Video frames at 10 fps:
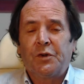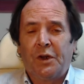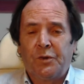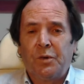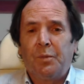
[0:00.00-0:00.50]

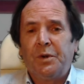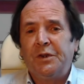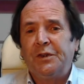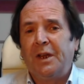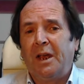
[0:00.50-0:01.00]
do
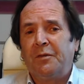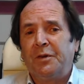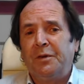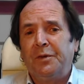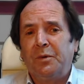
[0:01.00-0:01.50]
appreciate
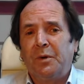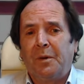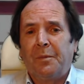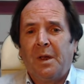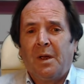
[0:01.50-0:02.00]
every viewer.
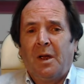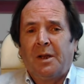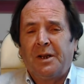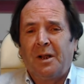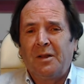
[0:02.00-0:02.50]

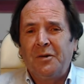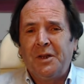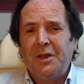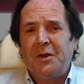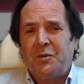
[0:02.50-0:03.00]
Now, look
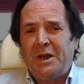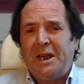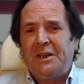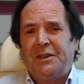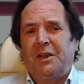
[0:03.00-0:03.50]
at the
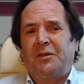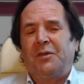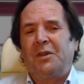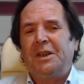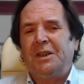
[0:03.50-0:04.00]
reasons
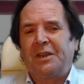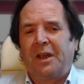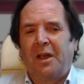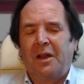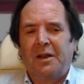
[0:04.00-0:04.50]
for these
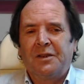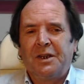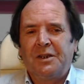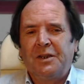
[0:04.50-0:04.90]
occurrences.